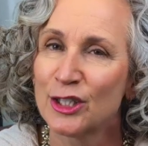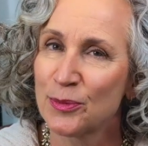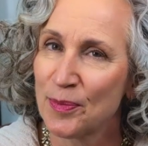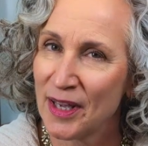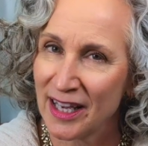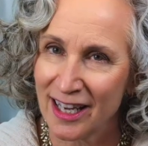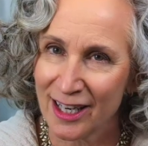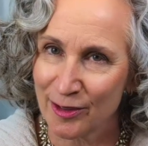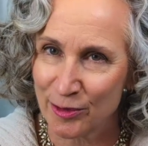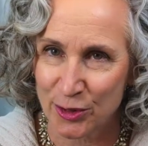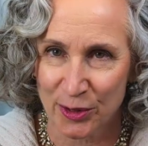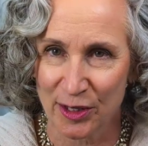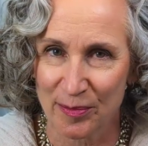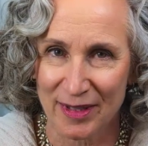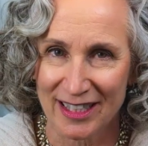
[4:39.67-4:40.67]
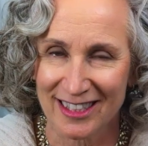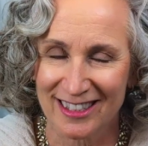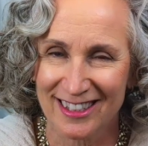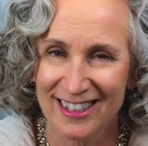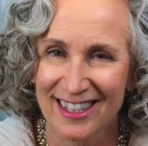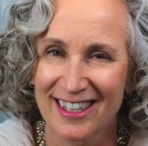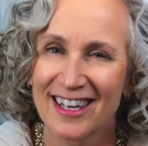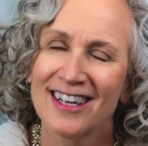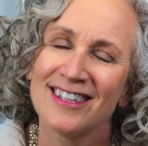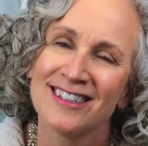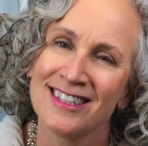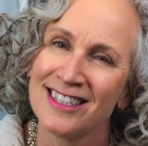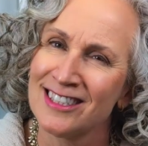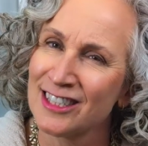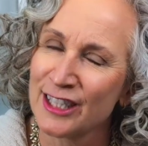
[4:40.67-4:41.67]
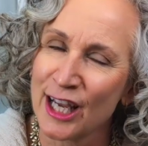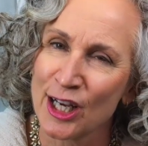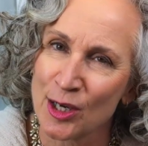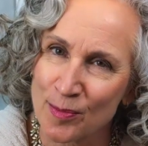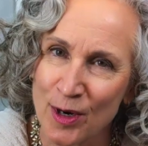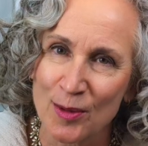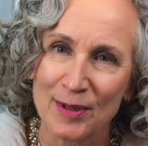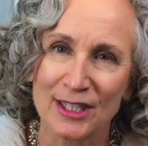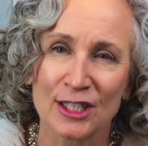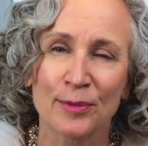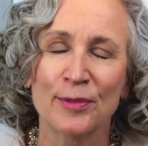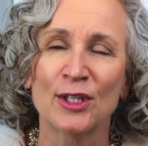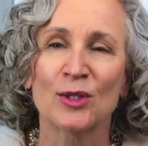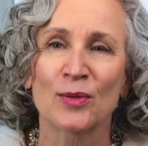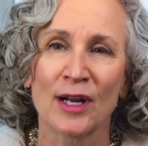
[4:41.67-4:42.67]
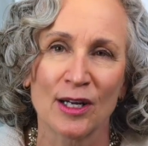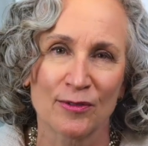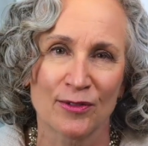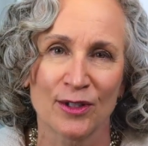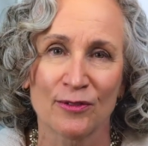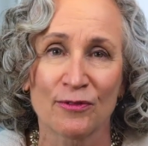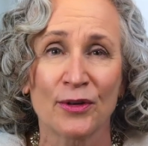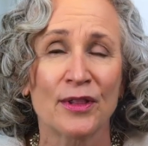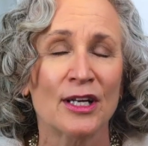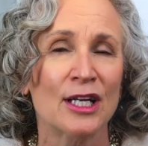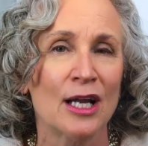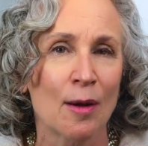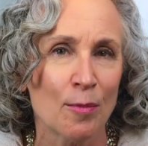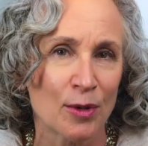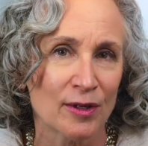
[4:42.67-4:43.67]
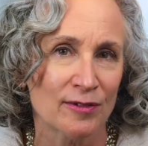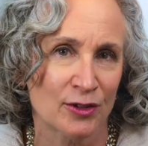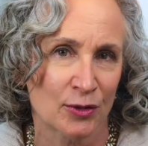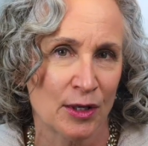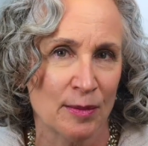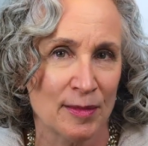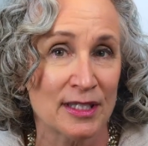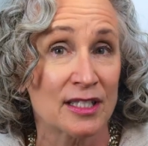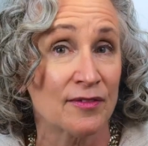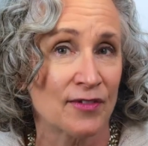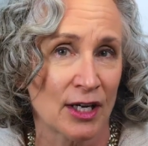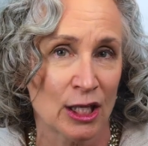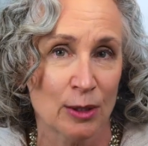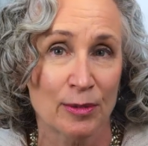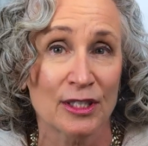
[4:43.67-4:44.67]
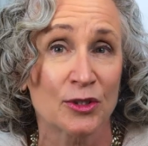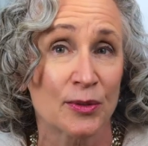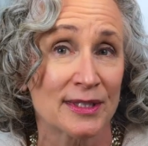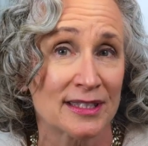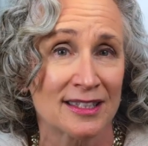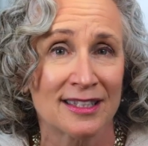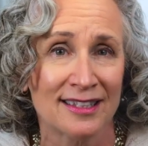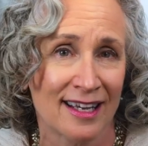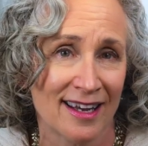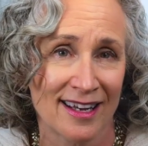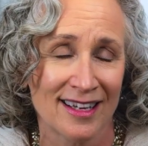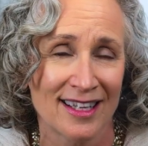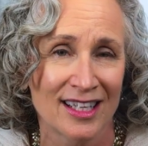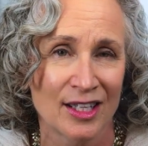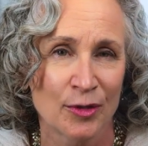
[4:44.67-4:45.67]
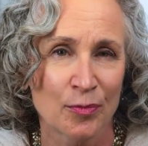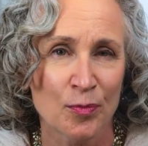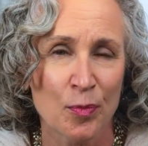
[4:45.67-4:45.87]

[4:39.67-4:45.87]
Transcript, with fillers: Speaking of treatments, Let's take a moment to be grateful for the number of treatments available to us today.